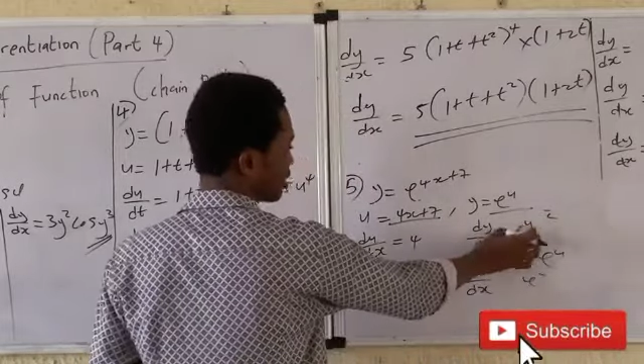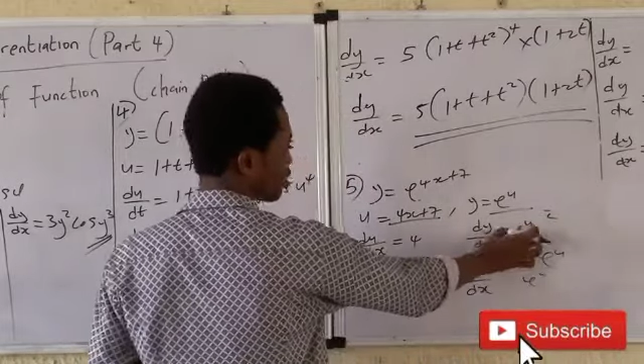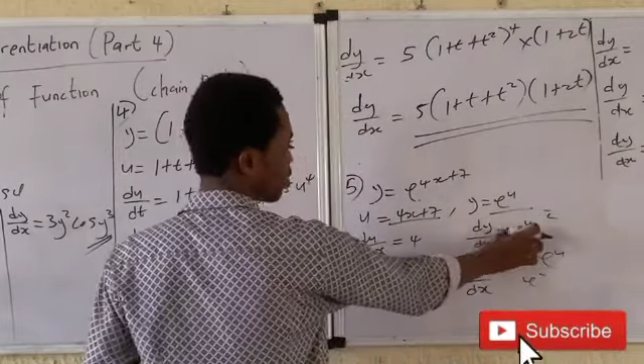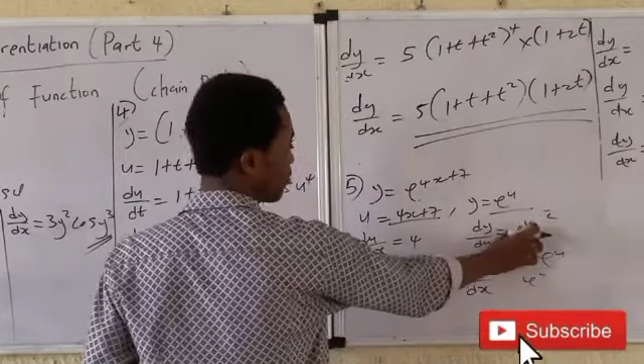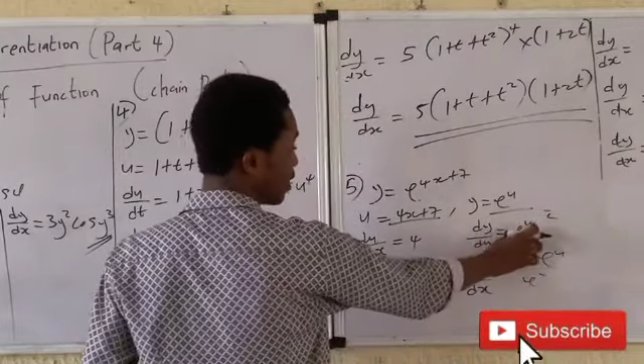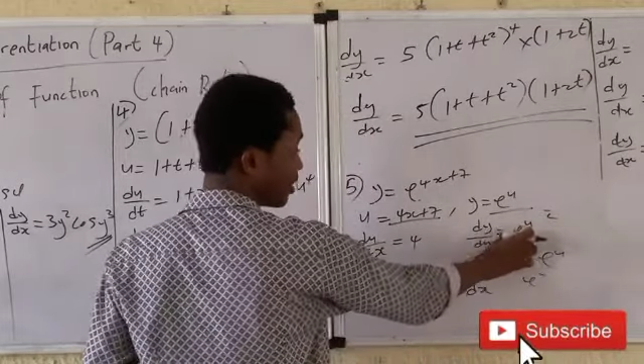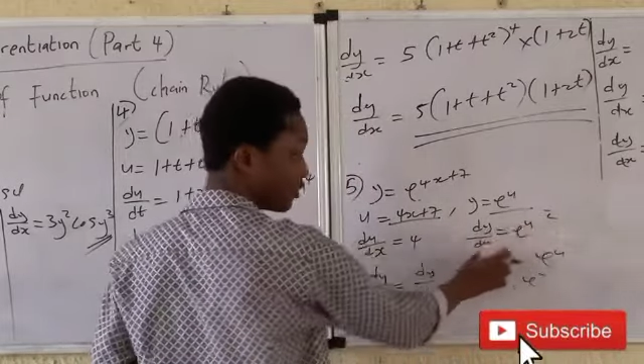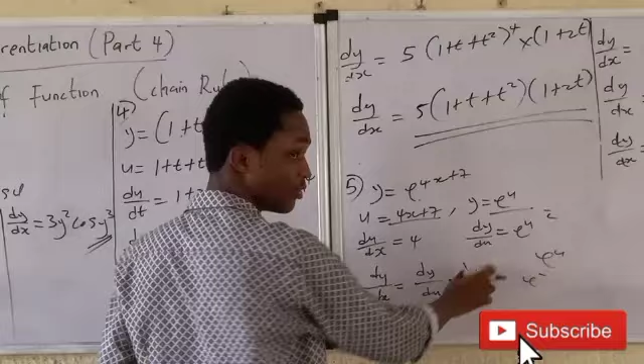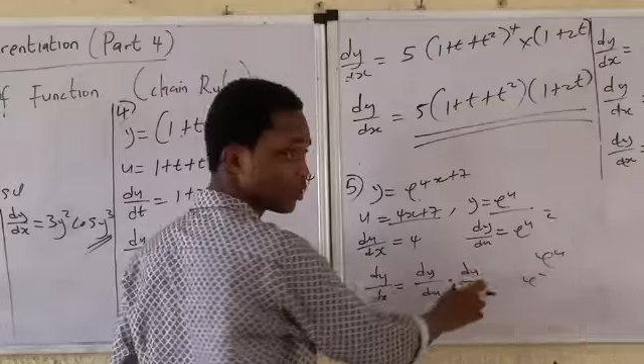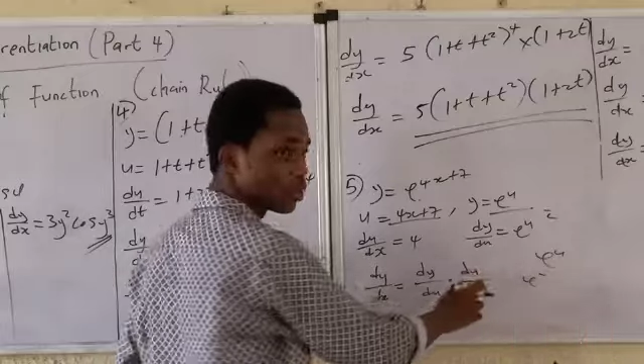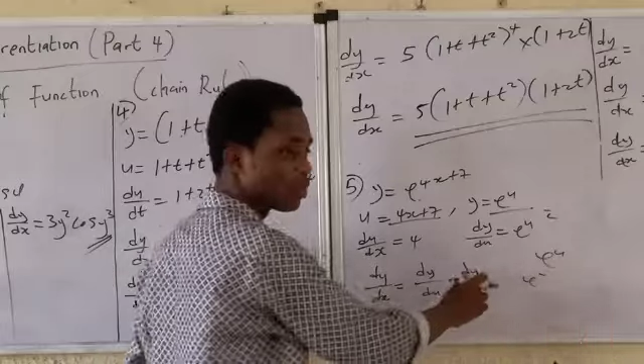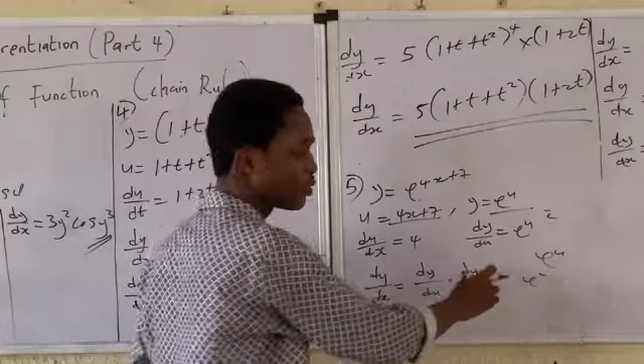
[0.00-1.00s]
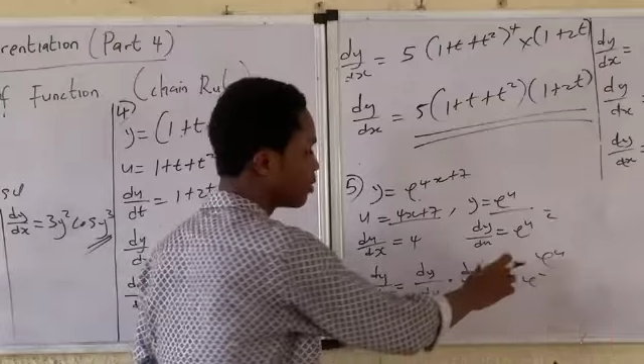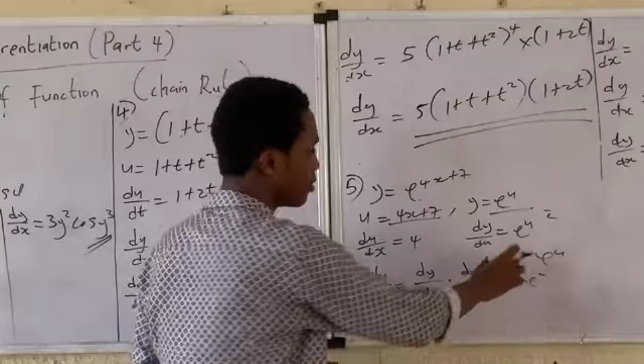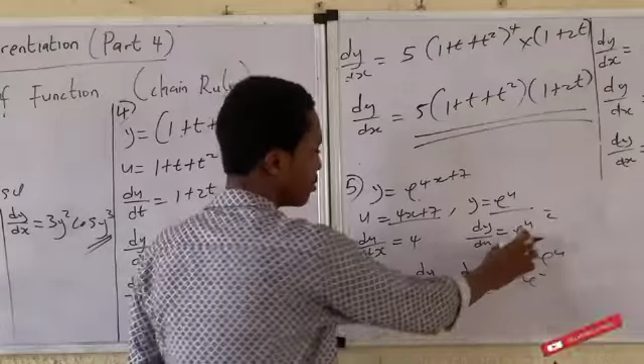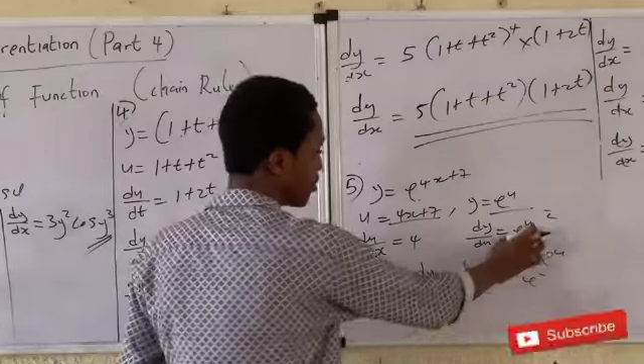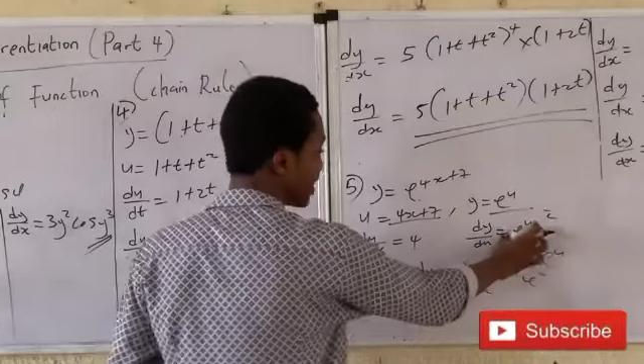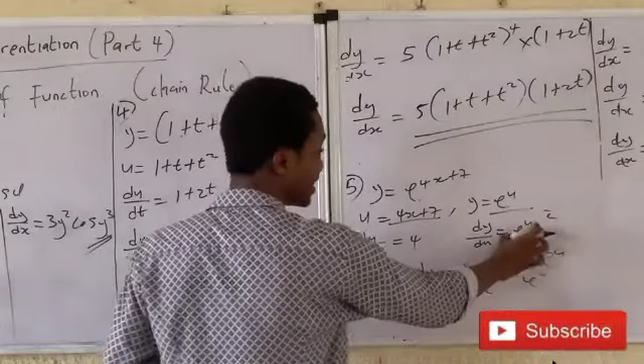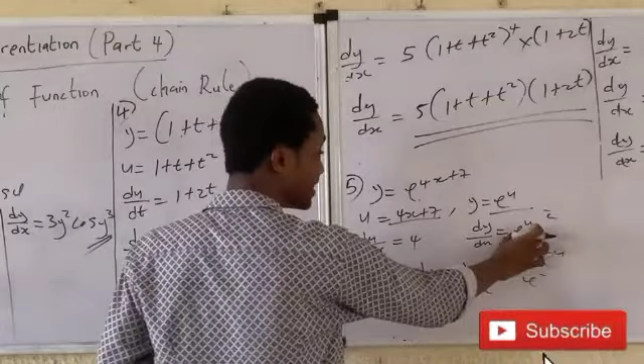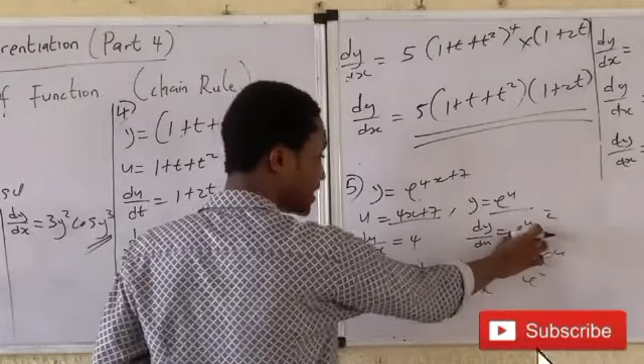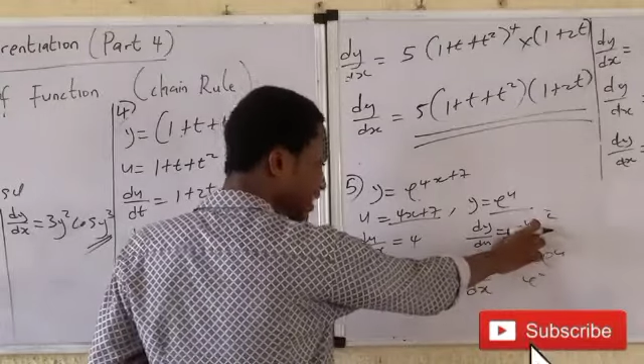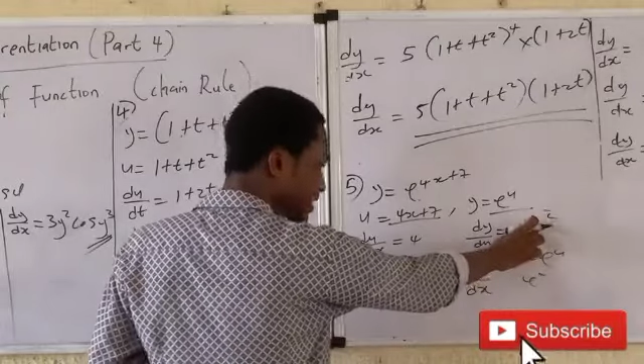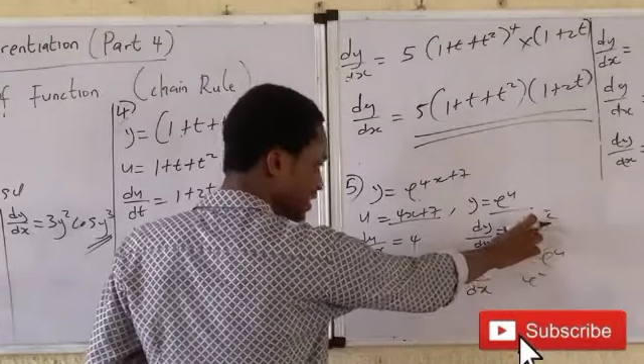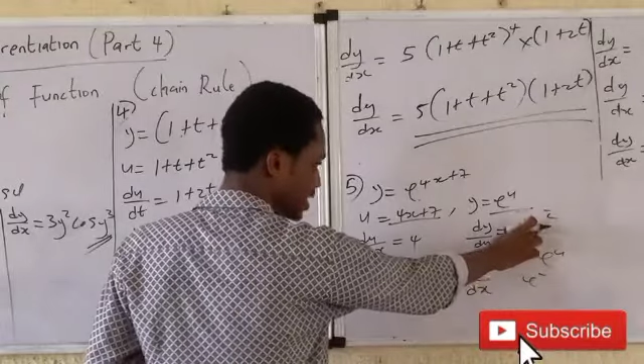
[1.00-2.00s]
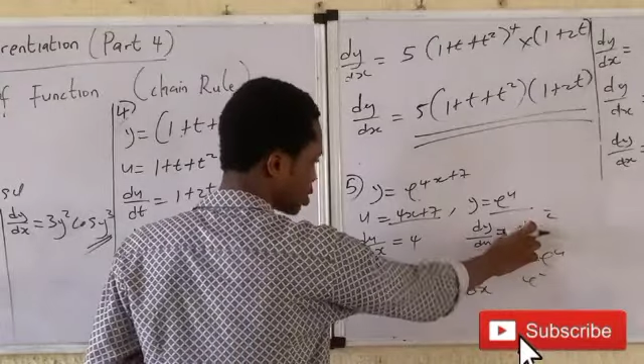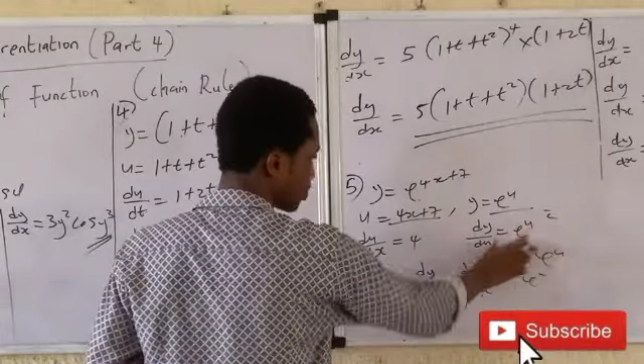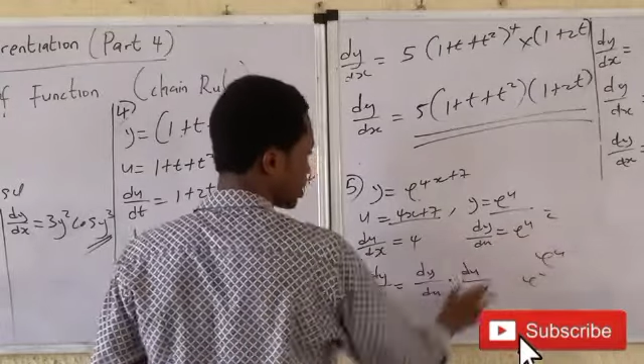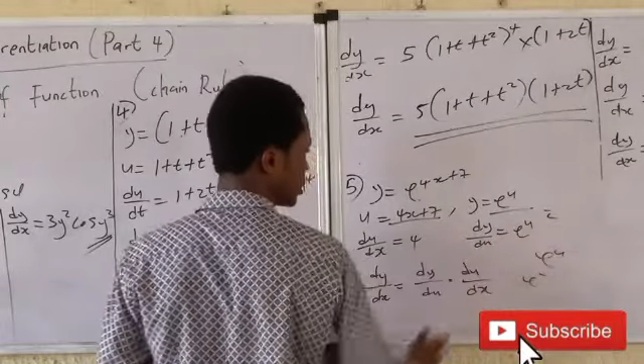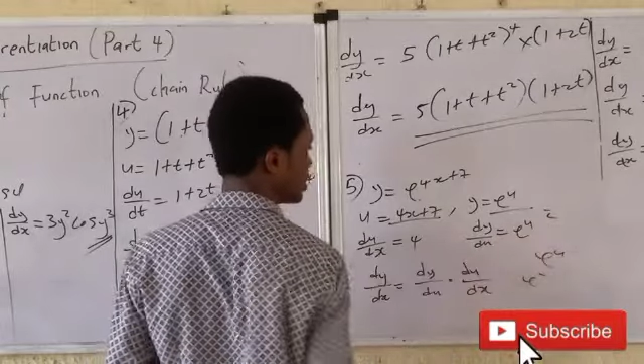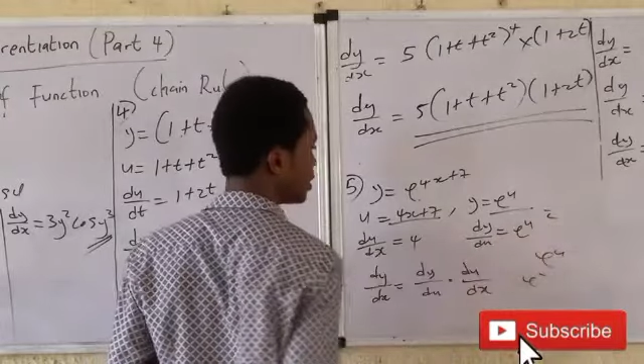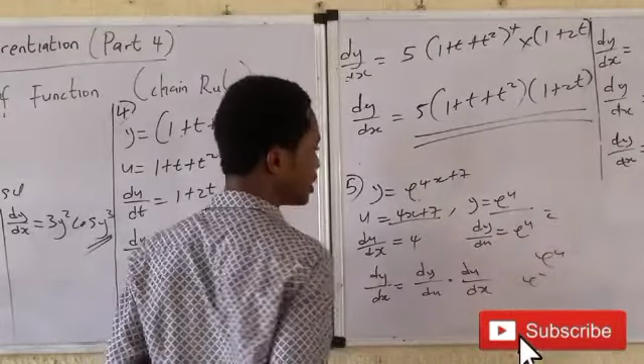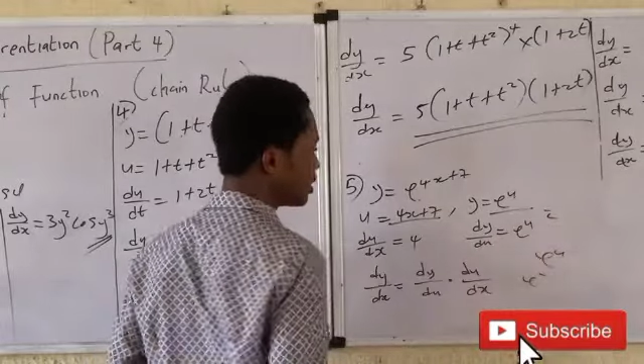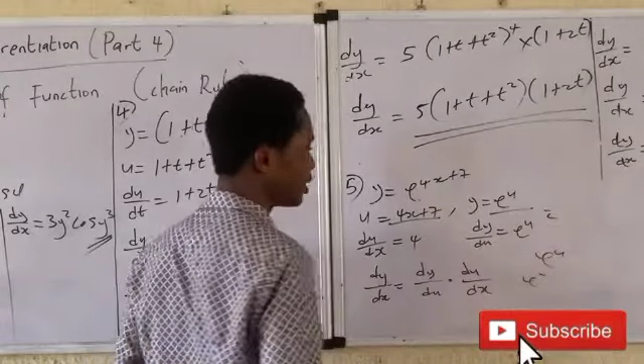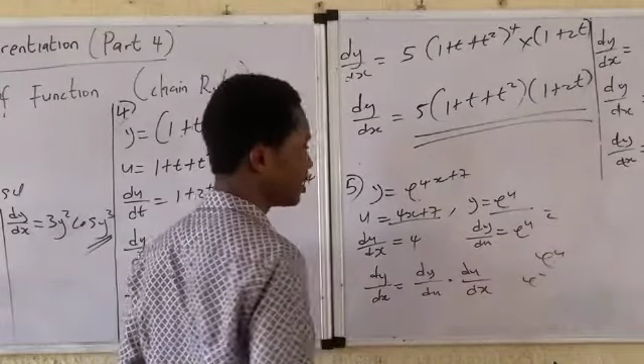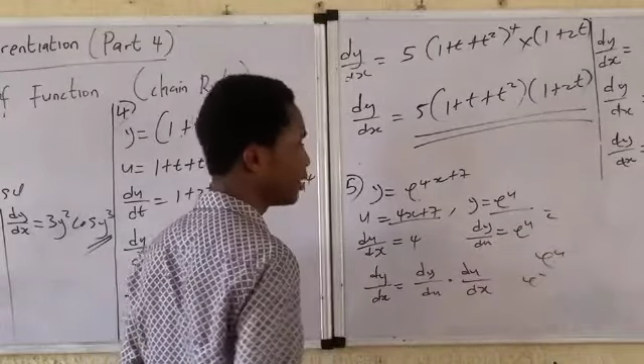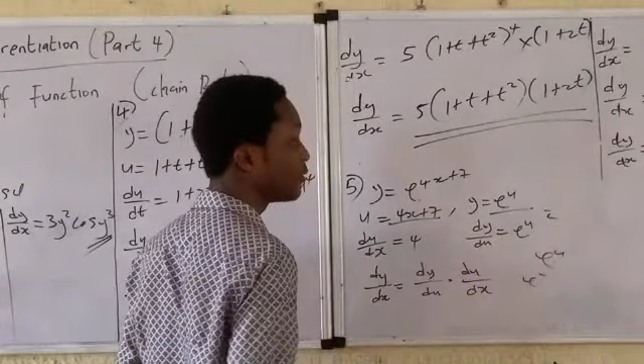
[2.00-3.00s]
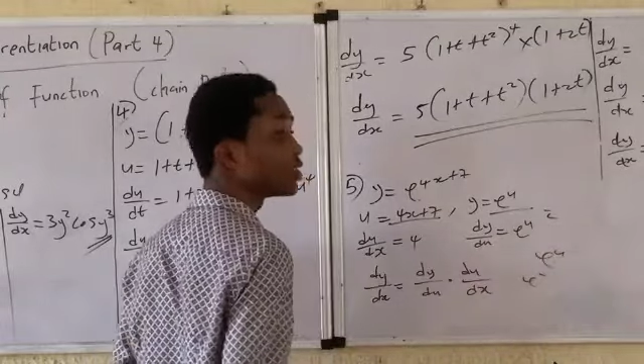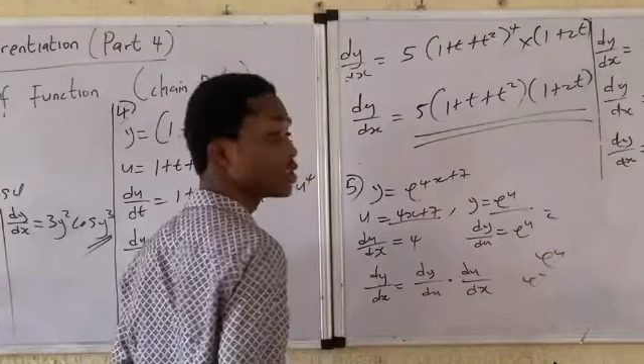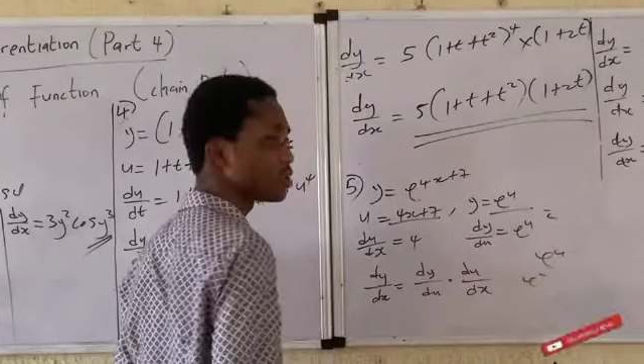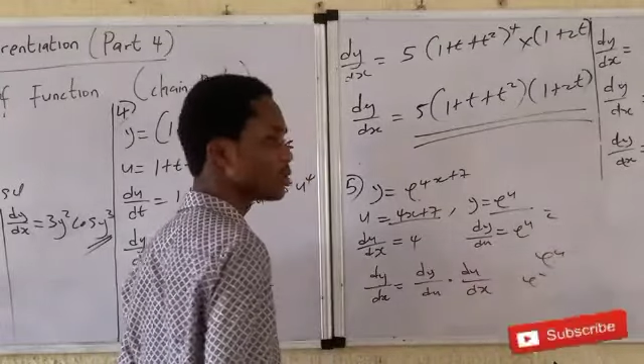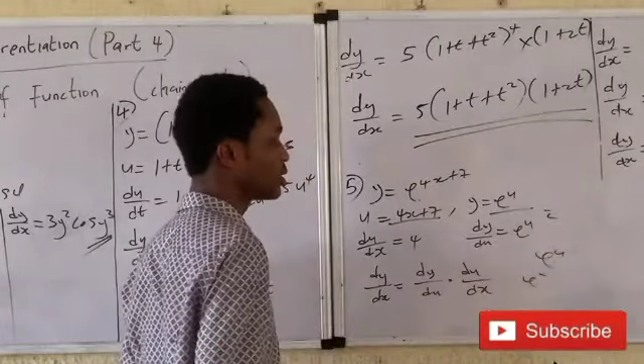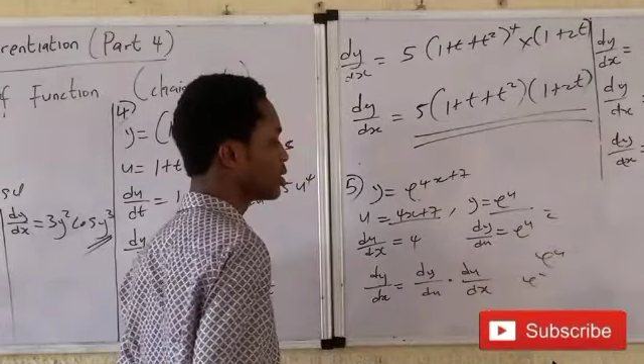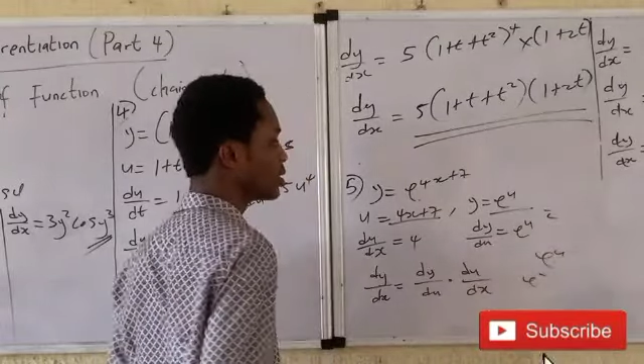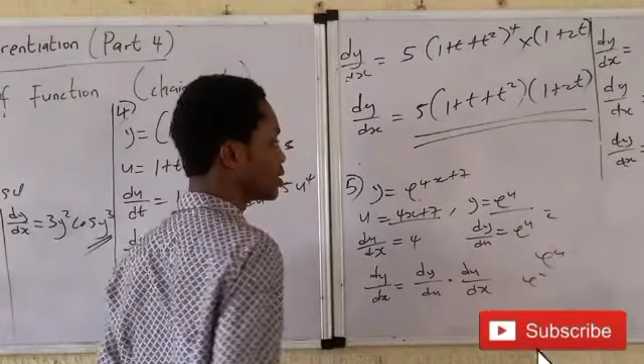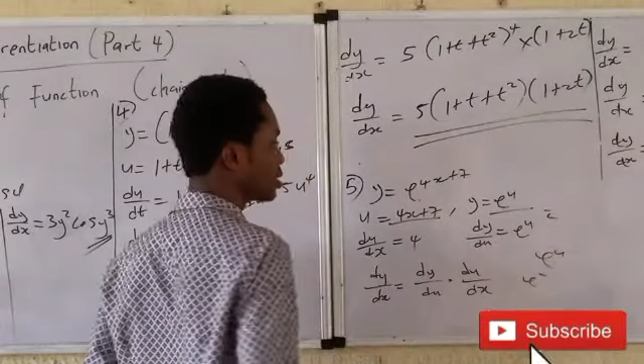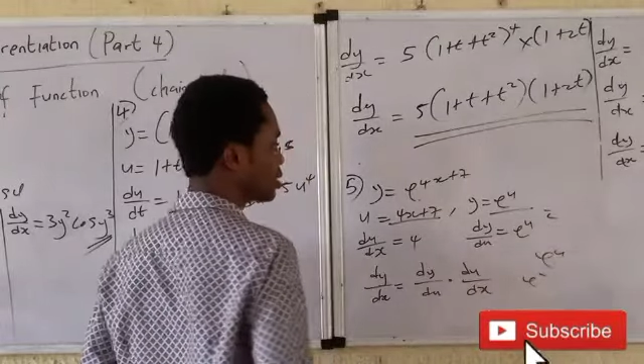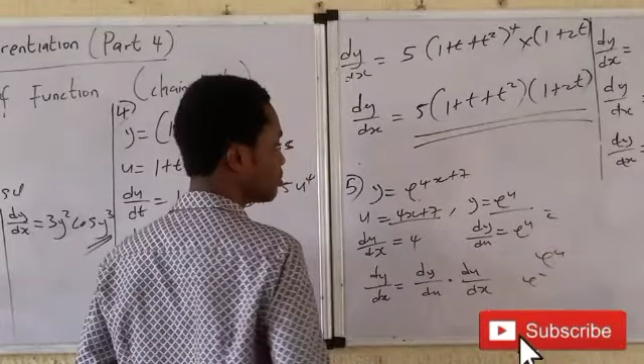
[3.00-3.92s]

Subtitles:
to validate this one, if it is true or not,